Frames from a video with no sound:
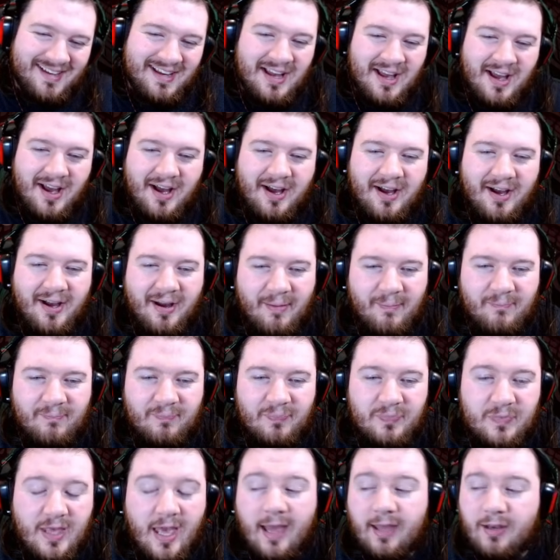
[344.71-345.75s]

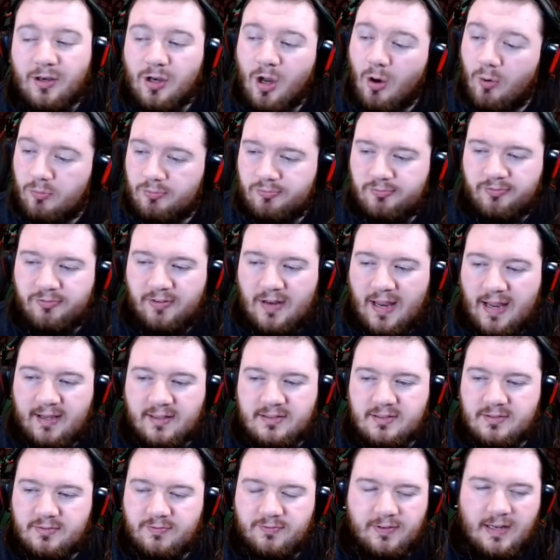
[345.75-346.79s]
Yeah, no,
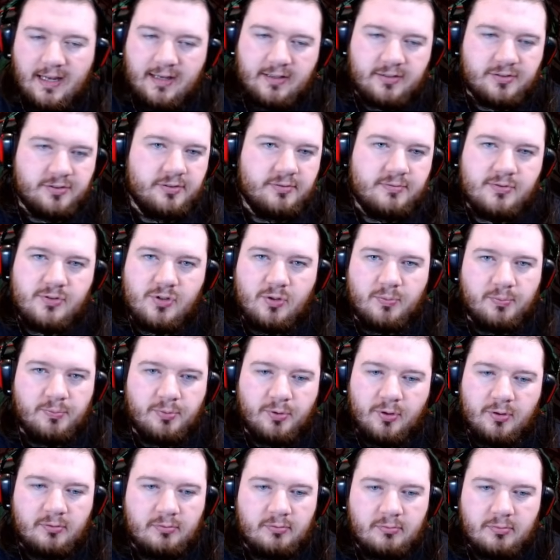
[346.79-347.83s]
flags are super
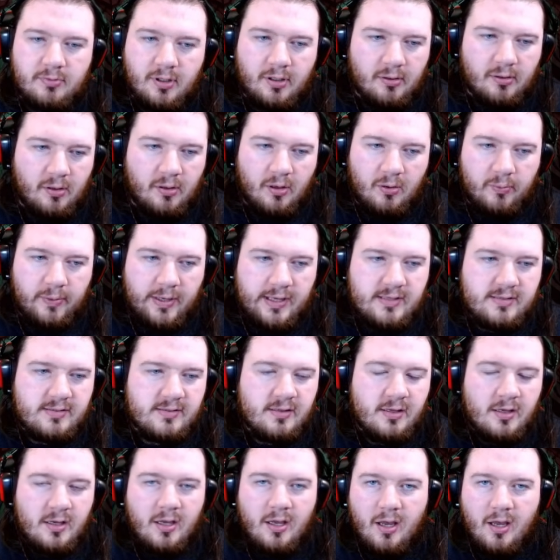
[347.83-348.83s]
important, always.